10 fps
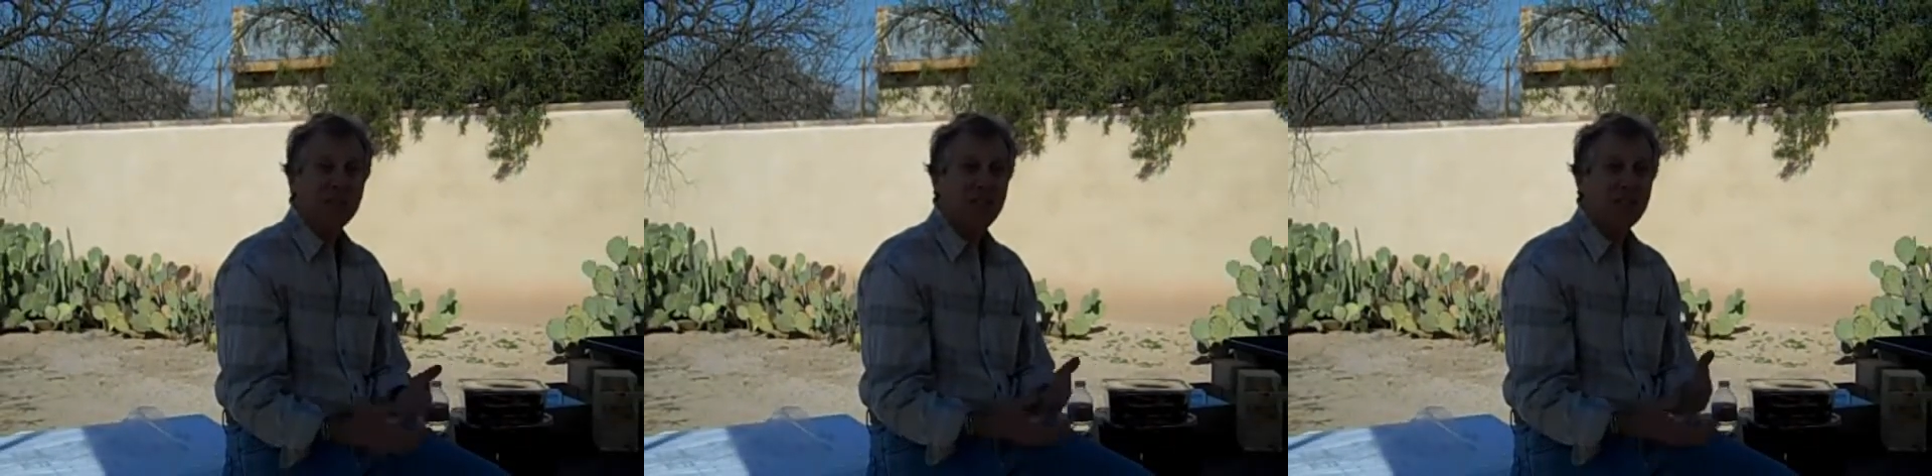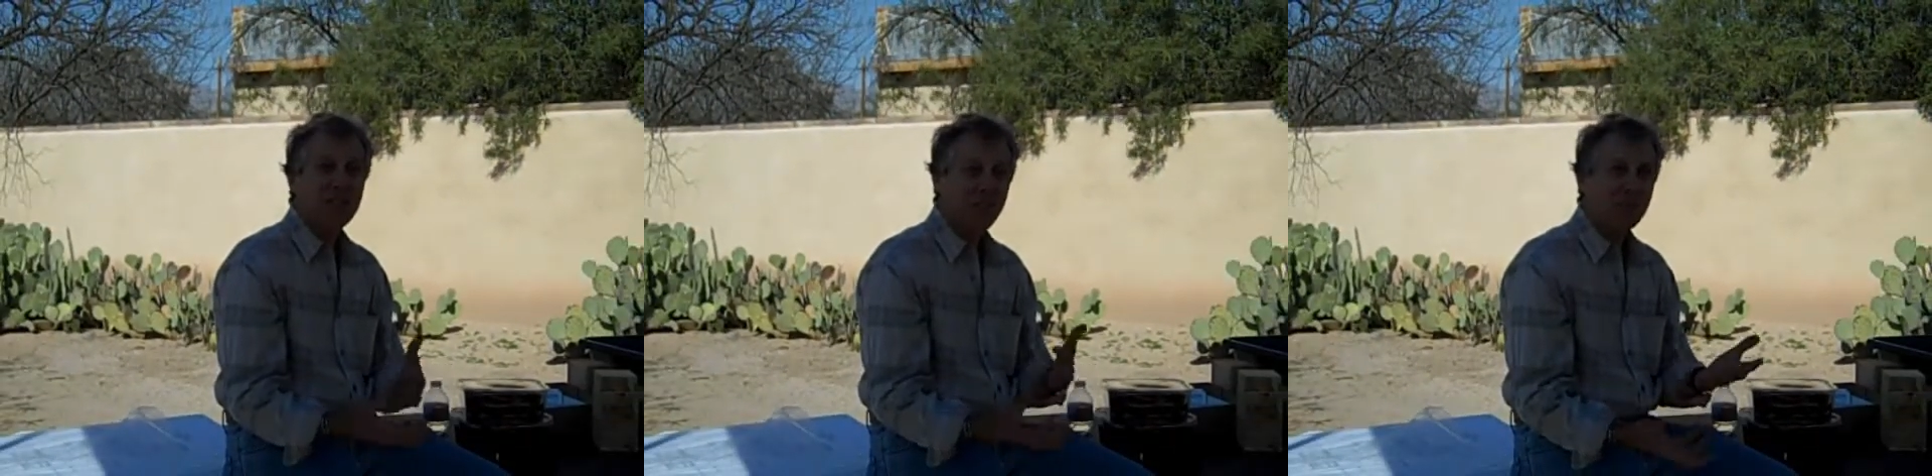
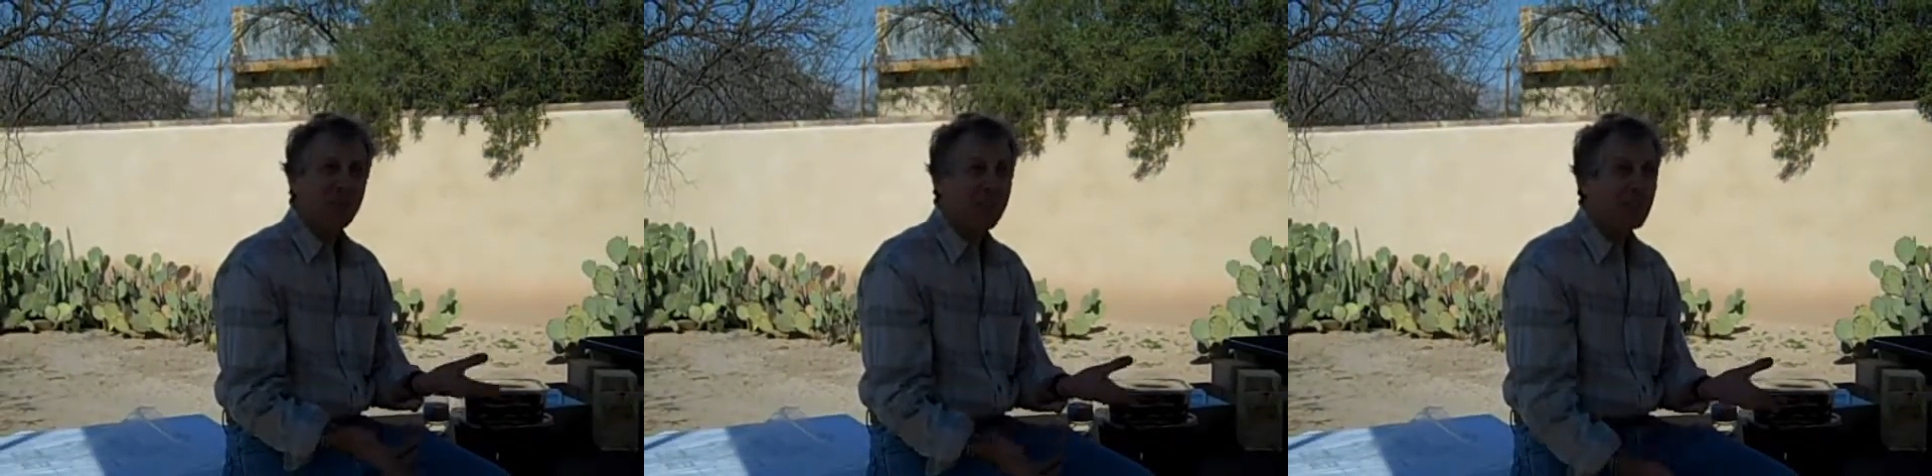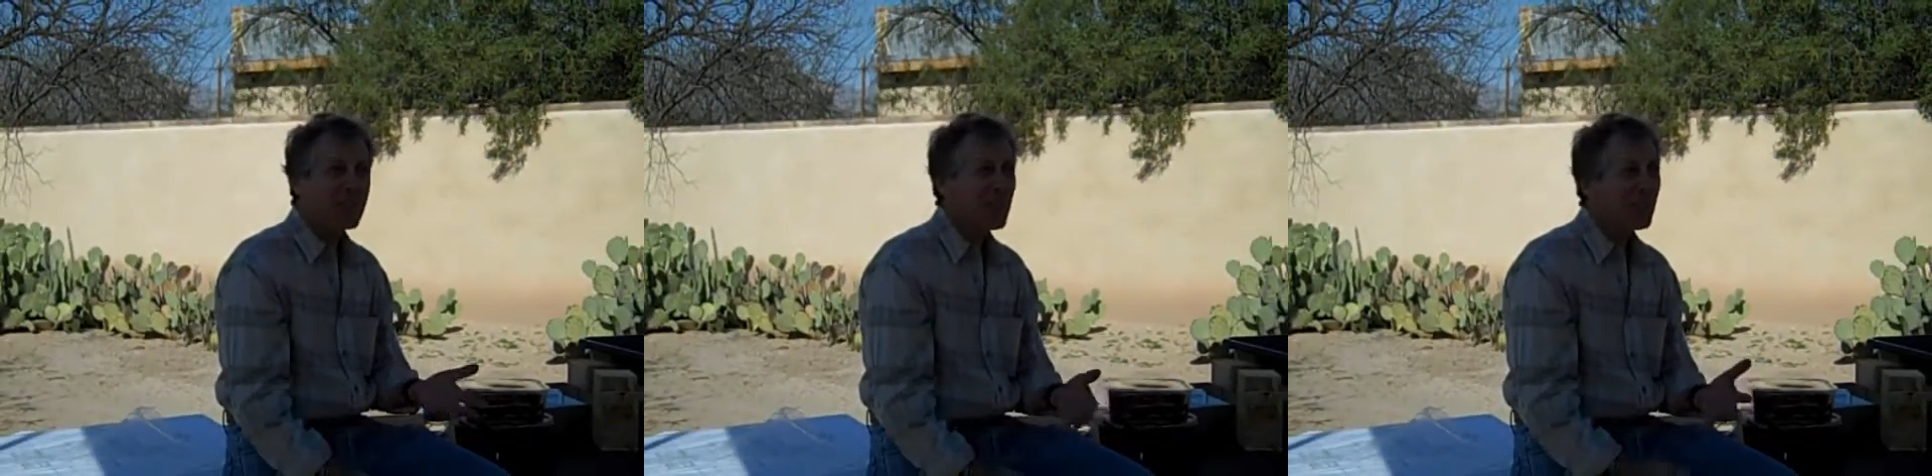change or upgrade
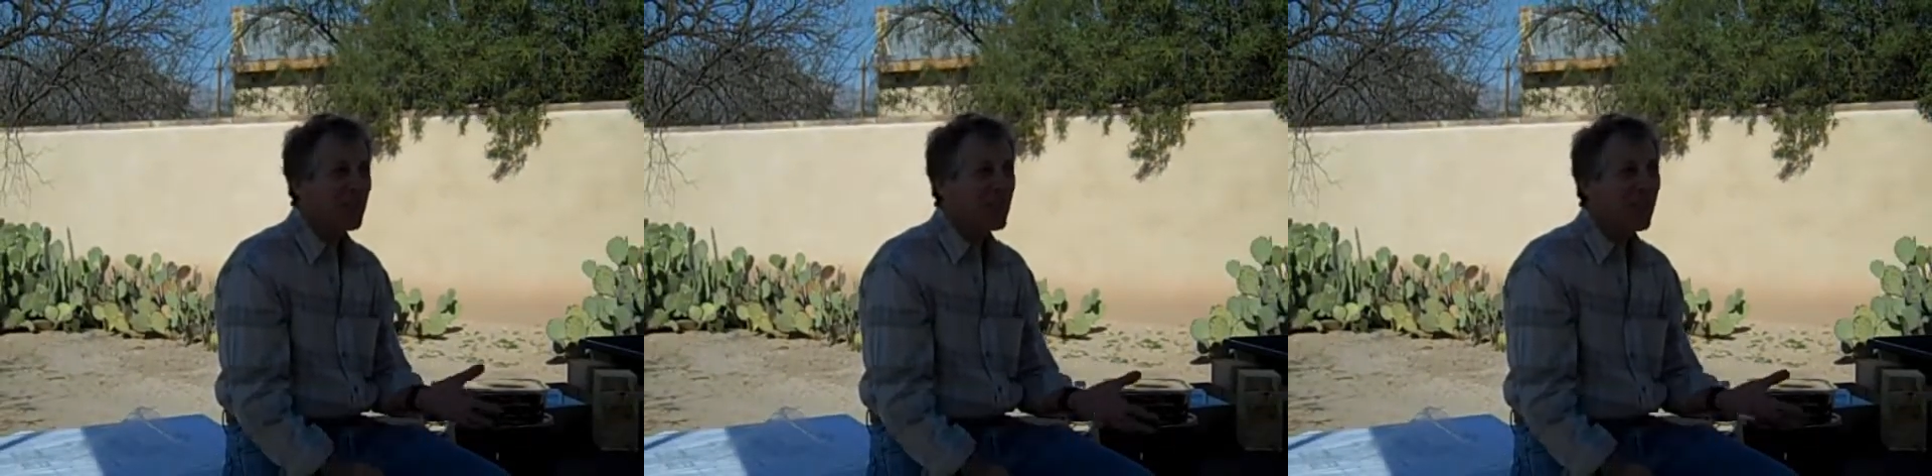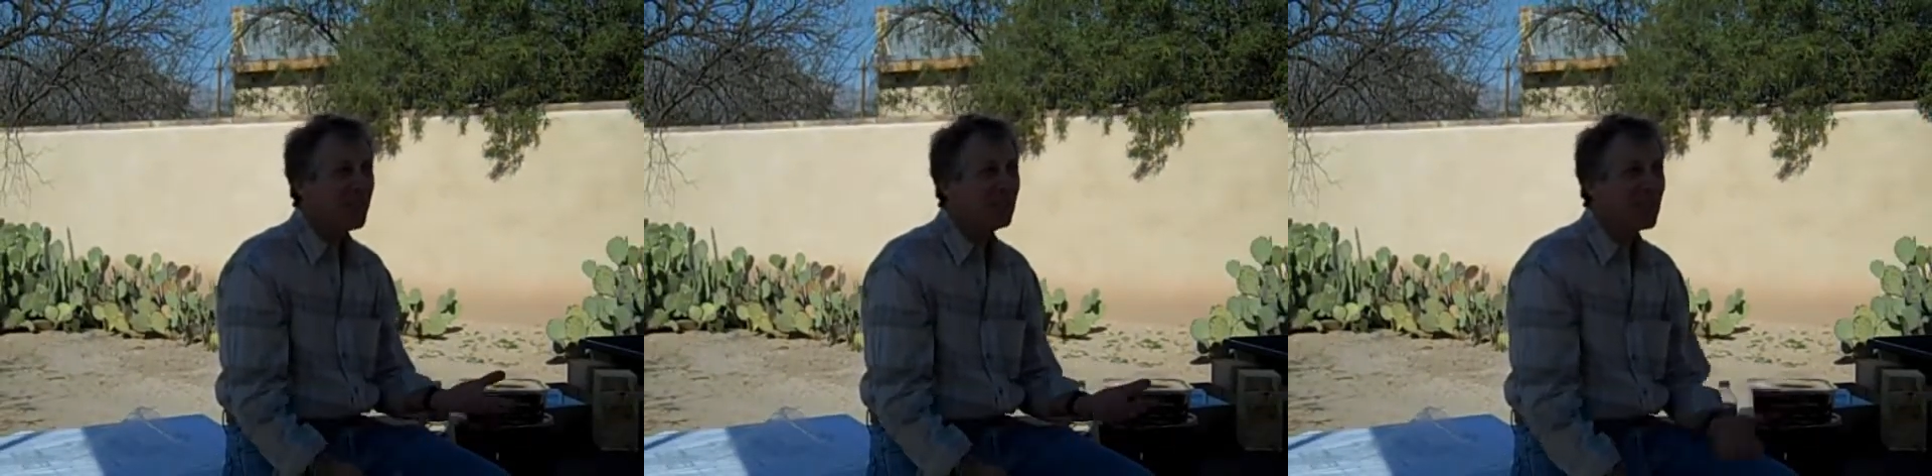this stuff, they
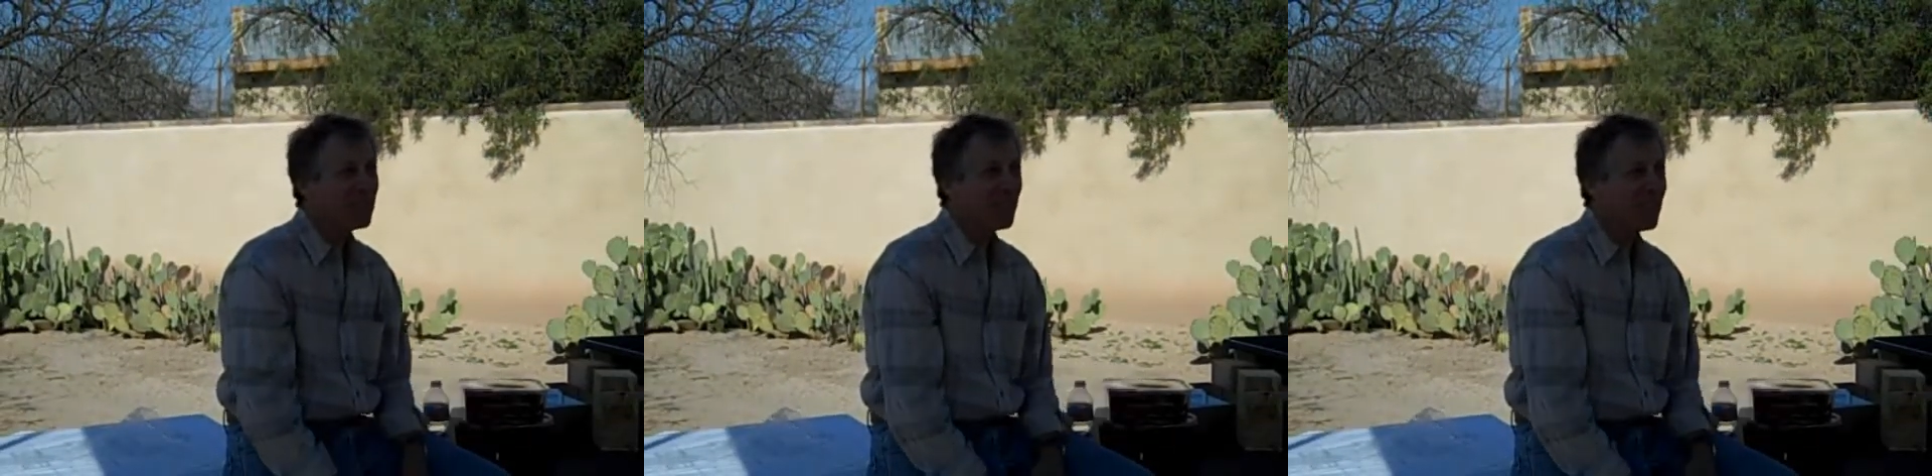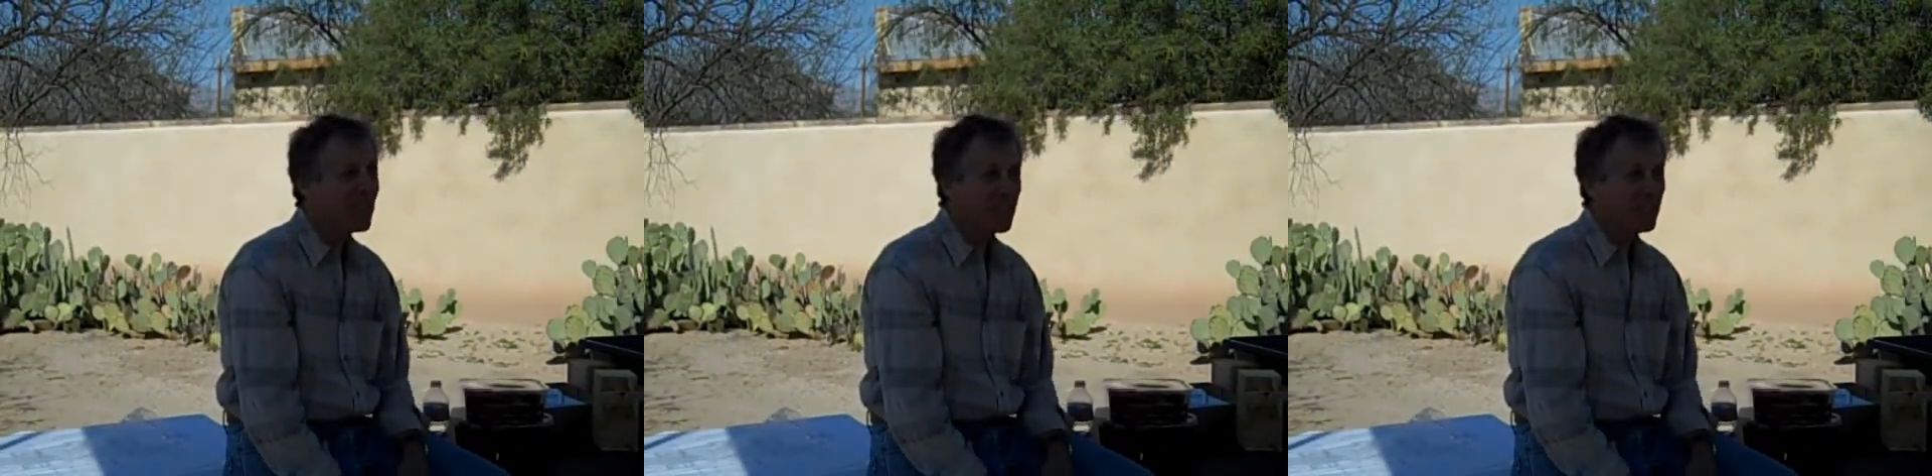can. At their
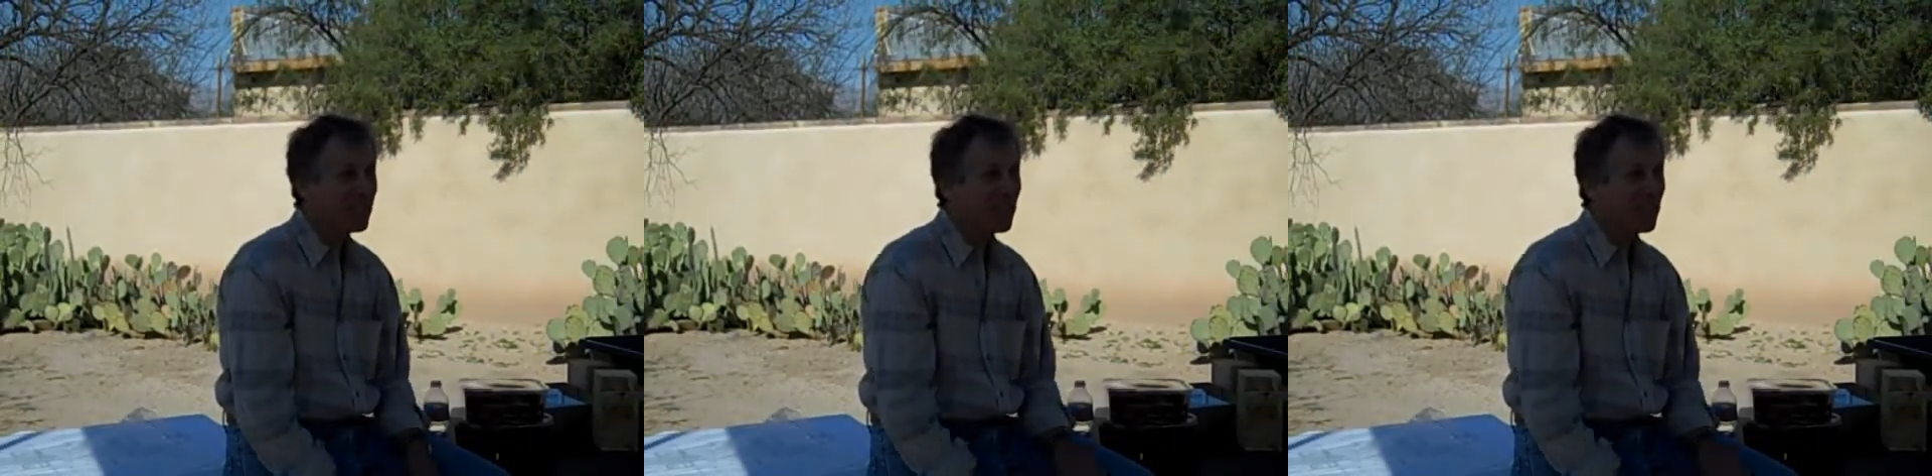leisure,